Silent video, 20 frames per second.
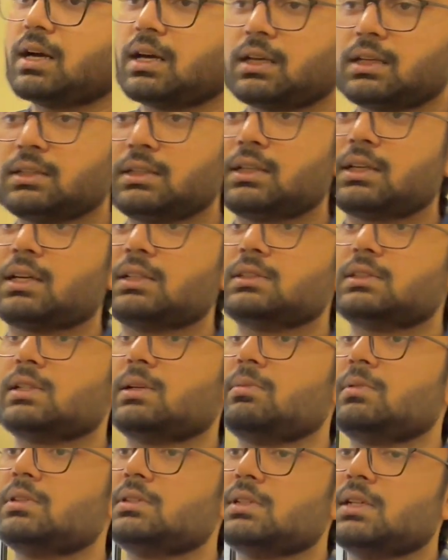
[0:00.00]
another
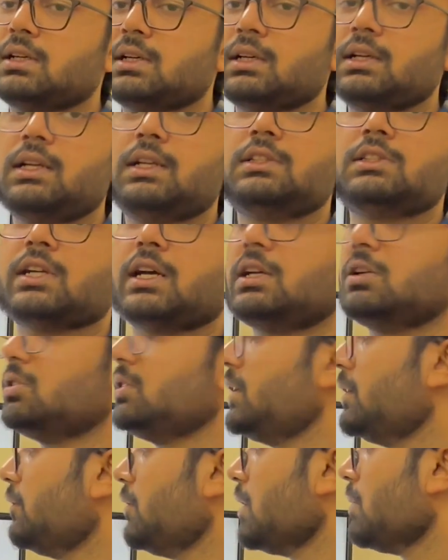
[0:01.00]
concept is the early childhood
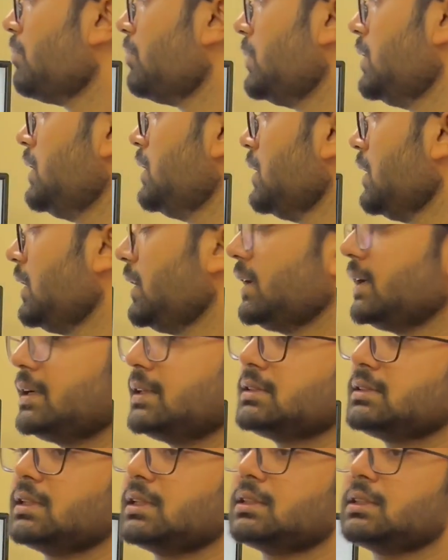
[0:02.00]
development. It
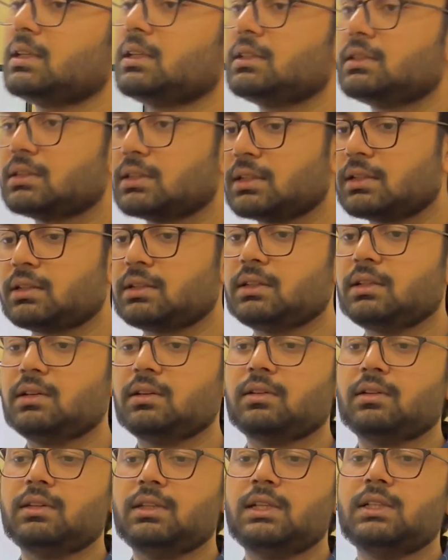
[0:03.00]
is nothing that
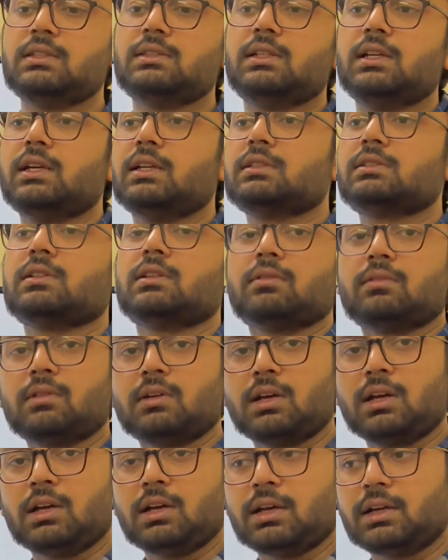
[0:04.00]
these days
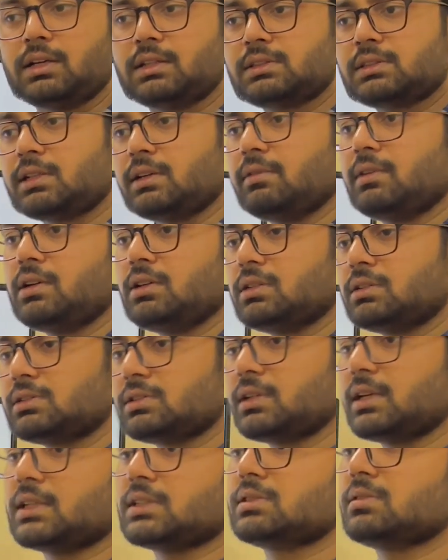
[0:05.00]
it is given
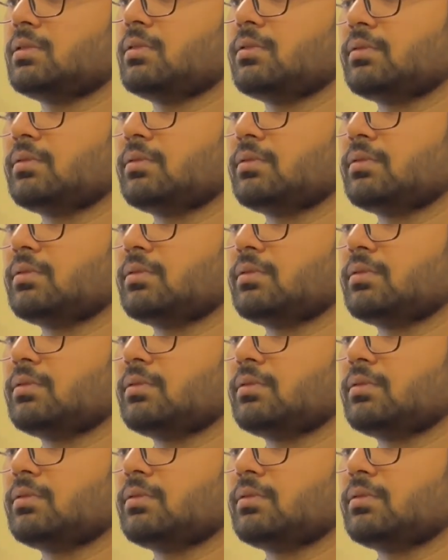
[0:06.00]
stress